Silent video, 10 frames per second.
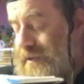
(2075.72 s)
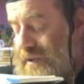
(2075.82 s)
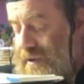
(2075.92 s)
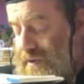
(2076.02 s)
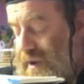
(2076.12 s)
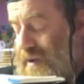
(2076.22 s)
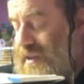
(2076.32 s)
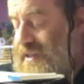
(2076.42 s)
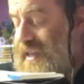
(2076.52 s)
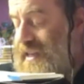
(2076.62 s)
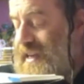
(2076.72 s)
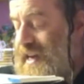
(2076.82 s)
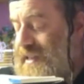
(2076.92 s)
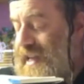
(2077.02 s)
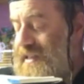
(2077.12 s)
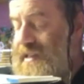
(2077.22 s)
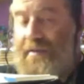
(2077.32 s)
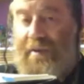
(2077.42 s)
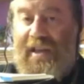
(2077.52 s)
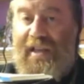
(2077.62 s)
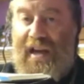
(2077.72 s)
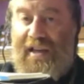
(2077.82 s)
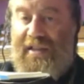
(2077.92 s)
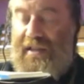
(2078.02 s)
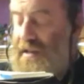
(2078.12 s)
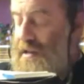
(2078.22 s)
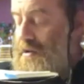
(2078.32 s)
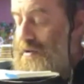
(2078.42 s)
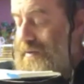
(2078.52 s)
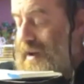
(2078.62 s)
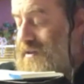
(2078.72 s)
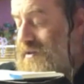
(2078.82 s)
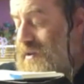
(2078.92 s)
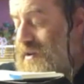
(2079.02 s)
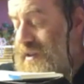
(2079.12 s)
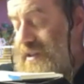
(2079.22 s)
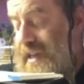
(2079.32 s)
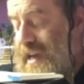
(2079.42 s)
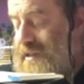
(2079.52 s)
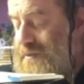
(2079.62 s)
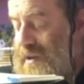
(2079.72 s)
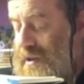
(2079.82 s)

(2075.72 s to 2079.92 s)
So well, it's his custom. That's the way he likes it, right? So in this case,